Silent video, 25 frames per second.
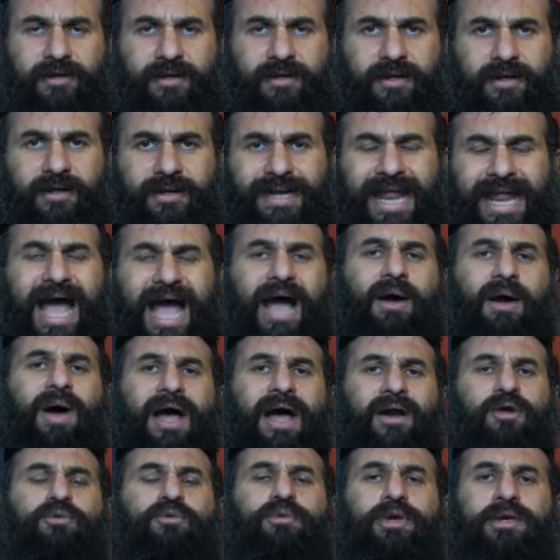Now how
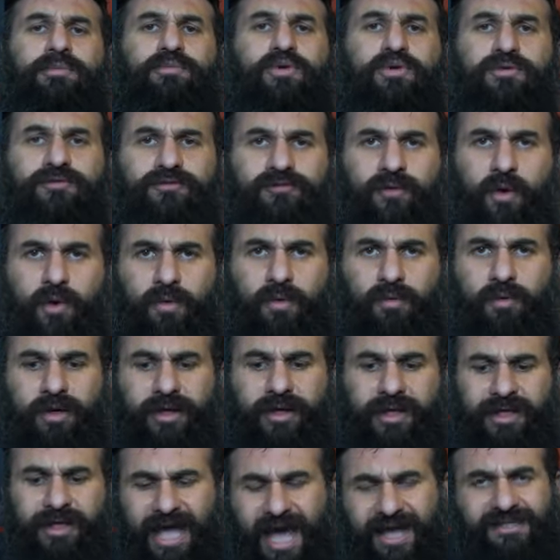do we move forward?
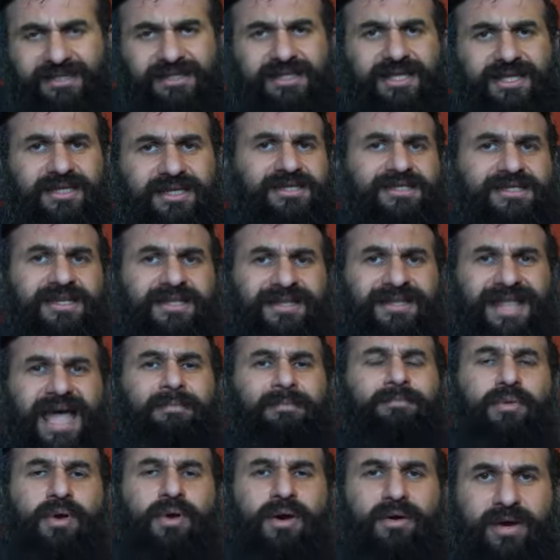Yes, this is a
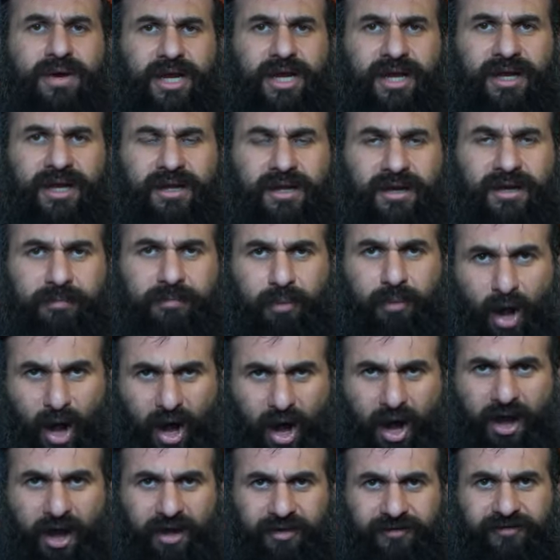temporary
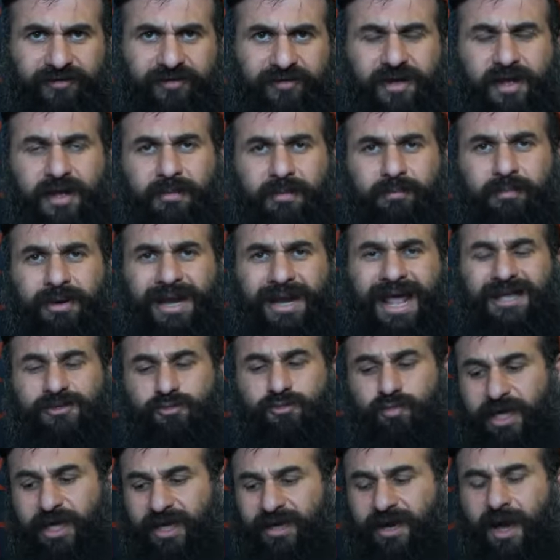pause, but as
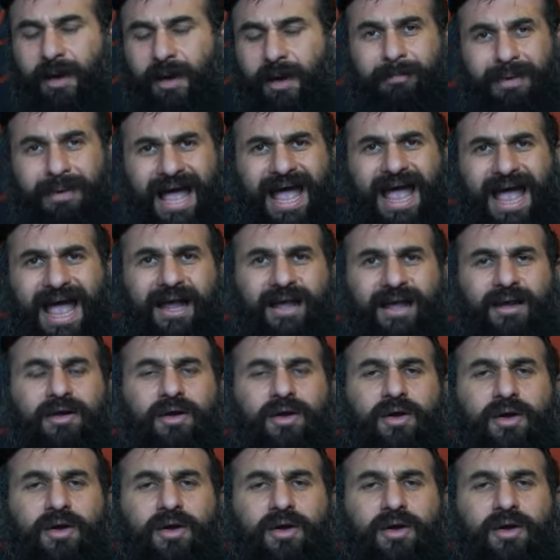we come back,